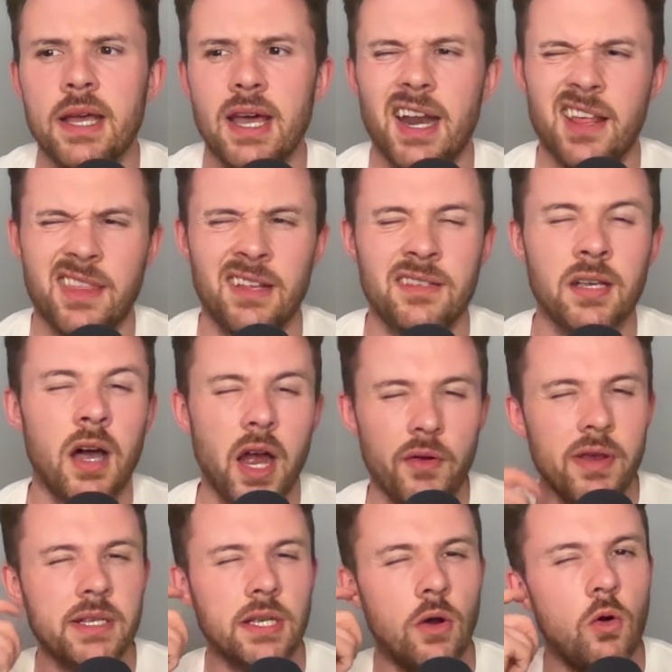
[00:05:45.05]
And I think
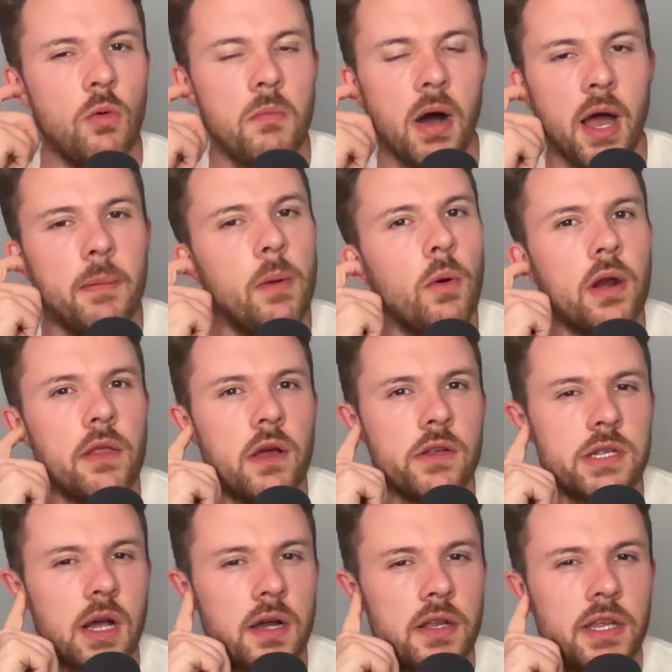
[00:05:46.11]
Tyrese Hall might be one of those
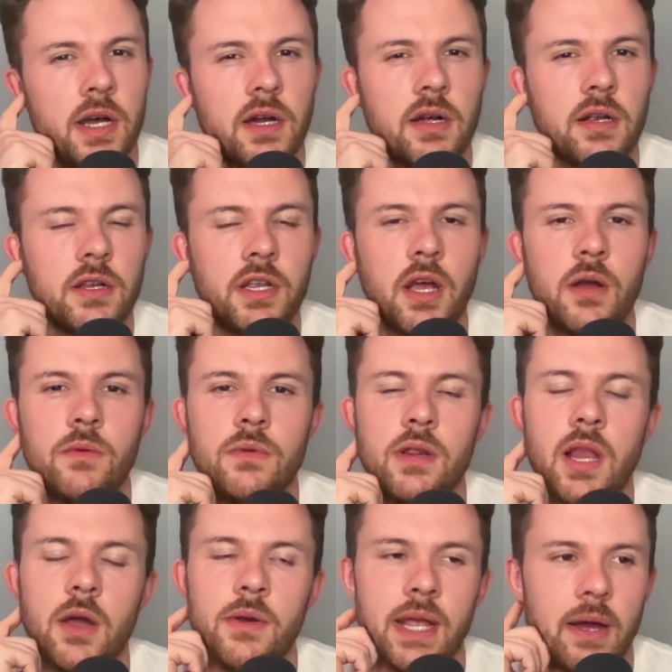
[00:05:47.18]
young
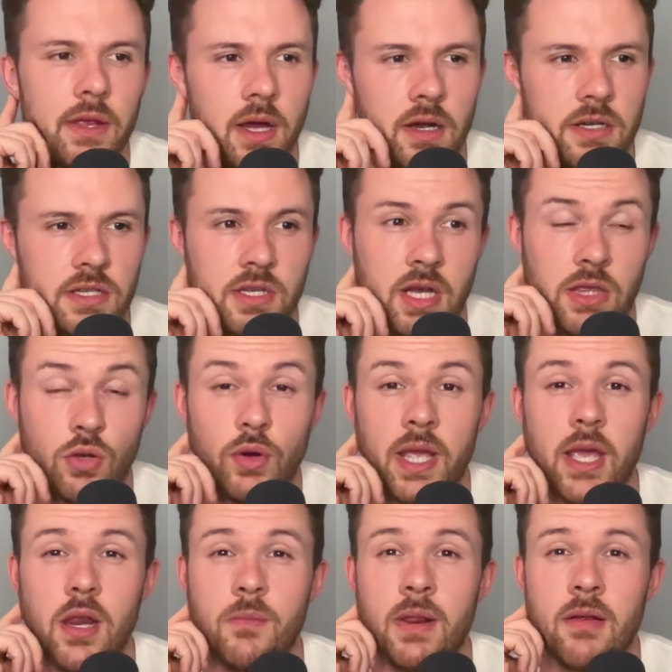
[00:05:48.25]
loaned out youngsters. I thought
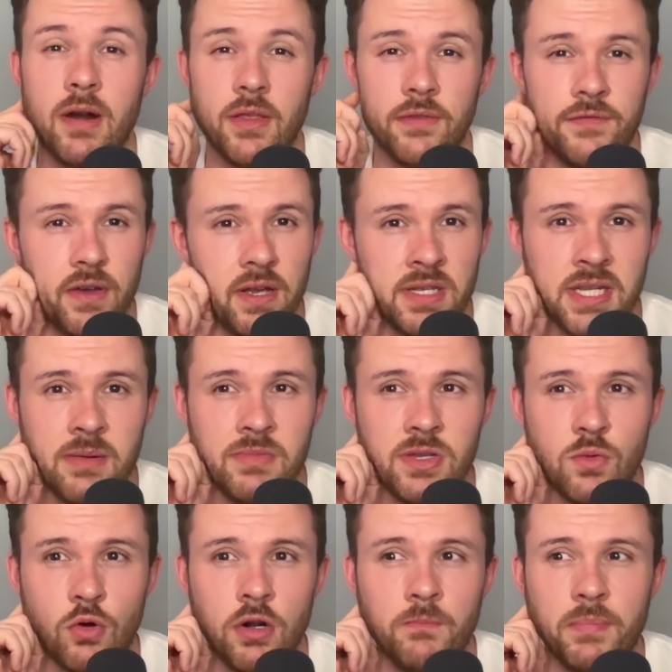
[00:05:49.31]
he'd have been around the first team
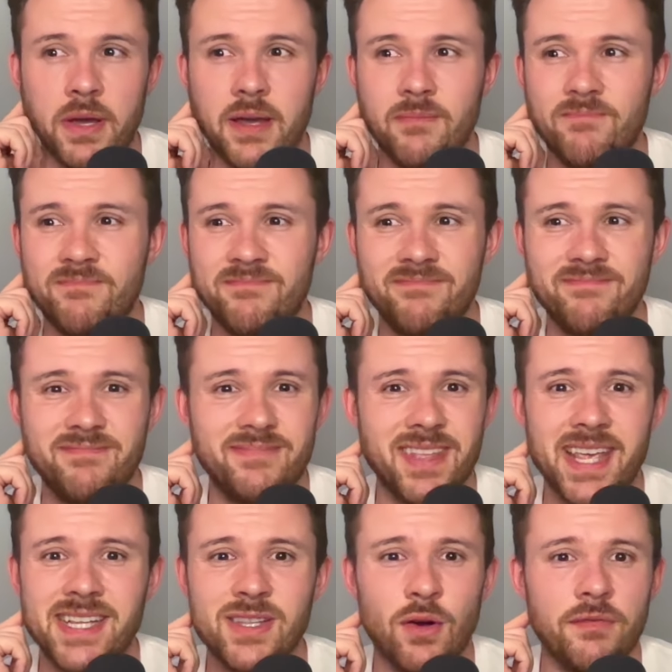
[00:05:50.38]
squad, but
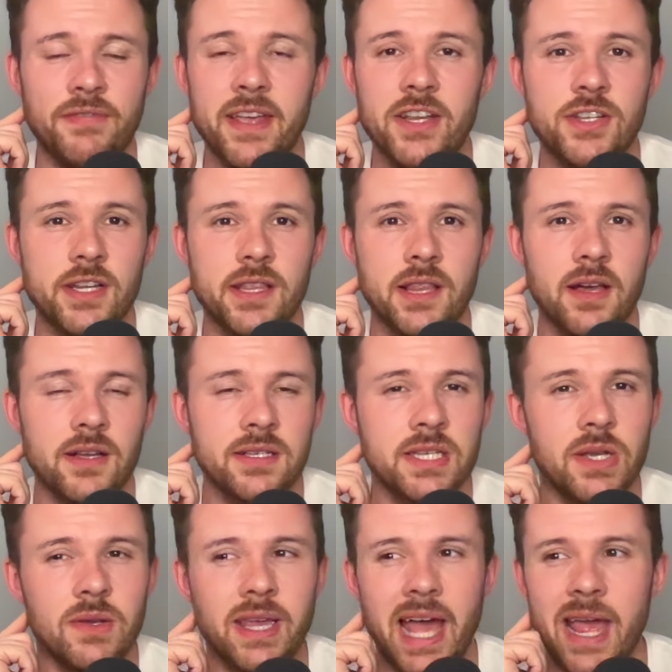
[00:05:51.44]
he's not featured in the last
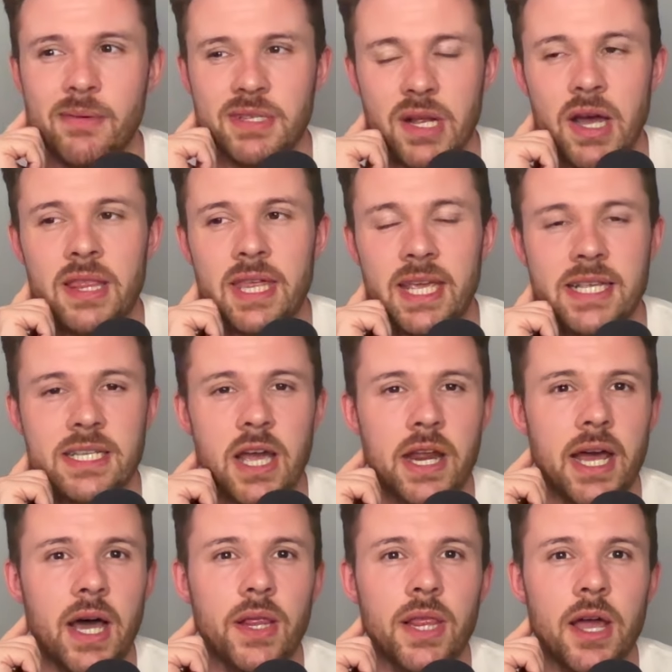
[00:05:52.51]
two games. And I think he's going
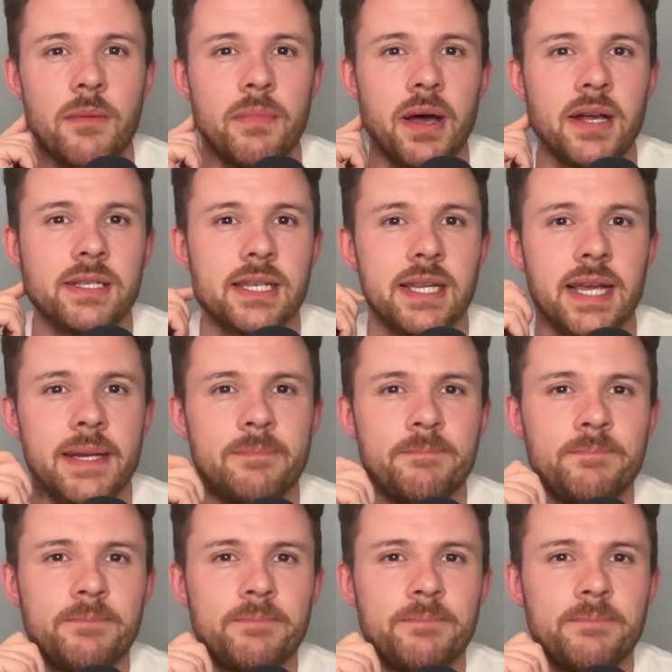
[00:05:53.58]
out on loan personally.